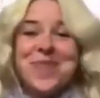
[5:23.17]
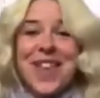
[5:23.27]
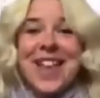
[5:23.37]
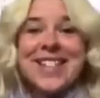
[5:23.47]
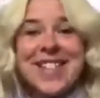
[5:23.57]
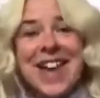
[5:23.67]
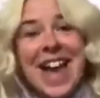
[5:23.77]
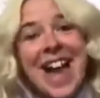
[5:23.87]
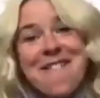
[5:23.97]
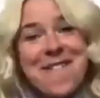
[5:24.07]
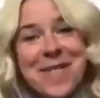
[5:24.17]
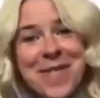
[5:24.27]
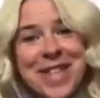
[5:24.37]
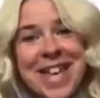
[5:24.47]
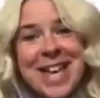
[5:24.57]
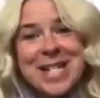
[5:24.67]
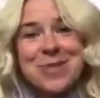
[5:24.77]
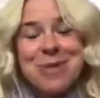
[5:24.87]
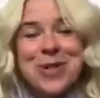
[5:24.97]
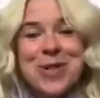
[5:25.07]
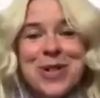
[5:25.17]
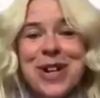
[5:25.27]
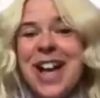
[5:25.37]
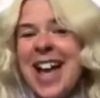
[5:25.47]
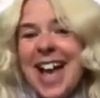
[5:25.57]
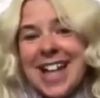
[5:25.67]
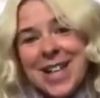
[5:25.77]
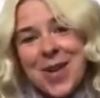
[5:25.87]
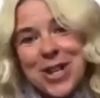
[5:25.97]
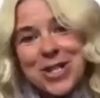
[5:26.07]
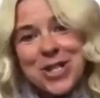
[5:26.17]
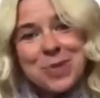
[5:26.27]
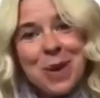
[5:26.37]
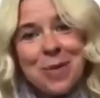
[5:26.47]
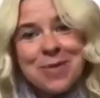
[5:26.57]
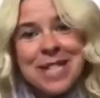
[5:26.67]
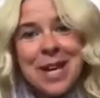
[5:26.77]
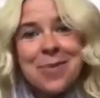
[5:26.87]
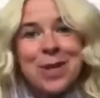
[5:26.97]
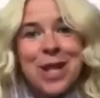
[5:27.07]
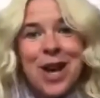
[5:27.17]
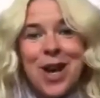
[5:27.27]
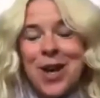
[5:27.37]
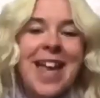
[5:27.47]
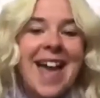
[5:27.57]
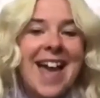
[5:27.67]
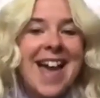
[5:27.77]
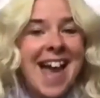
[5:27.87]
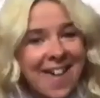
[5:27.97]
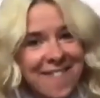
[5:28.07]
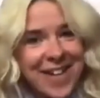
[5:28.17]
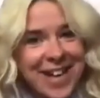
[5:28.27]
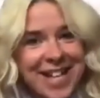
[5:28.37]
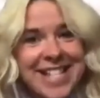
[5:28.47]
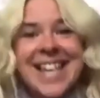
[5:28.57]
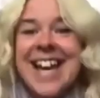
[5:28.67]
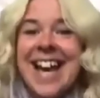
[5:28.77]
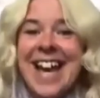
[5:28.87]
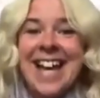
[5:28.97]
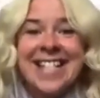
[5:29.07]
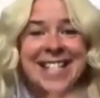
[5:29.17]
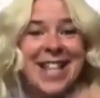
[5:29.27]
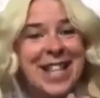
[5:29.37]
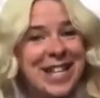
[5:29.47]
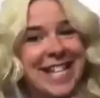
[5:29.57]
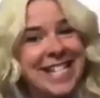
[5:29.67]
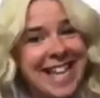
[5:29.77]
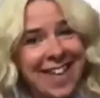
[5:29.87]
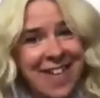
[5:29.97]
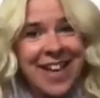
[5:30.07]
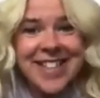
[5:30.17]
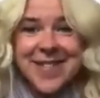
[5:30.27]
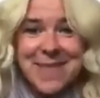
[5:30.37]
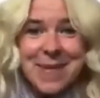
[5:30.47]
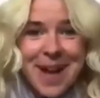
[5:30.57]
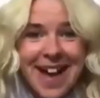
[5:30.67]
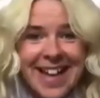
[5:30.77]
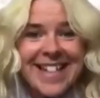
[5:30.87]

So yeah, have fun with it, explore. Any questions, pop them down below. Have fun and learning together. Bye bye.